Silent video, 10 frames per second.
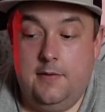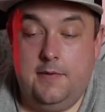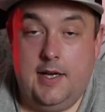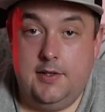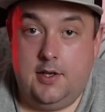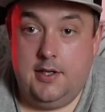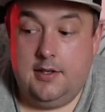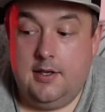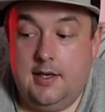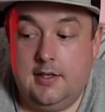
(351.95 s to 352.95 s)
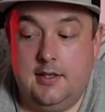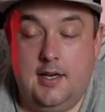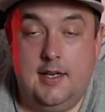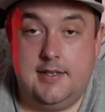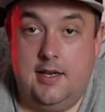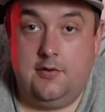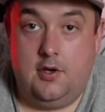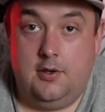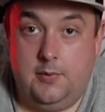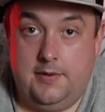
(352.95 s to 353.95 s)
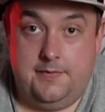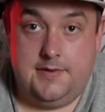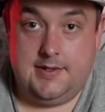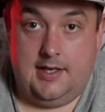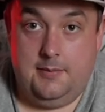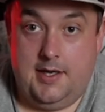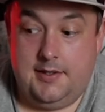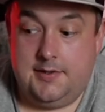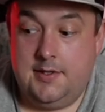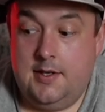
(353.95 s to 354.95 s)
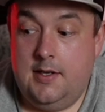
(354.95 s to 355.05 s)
Van Dijk and Konaté I've gone with centre backs,